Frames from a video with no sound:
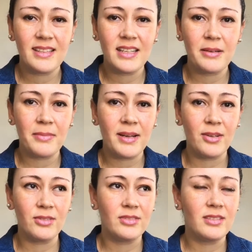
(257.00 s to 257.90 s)
than
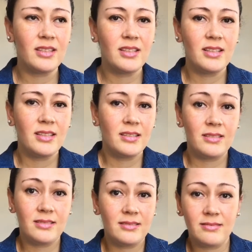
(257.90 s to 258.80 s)
about
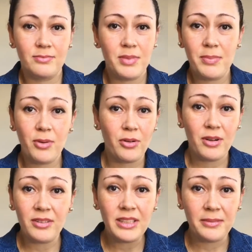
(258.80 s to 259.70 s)

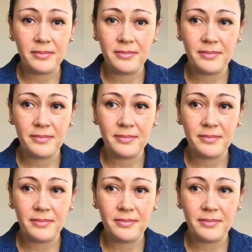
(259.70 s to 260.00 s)
Around them,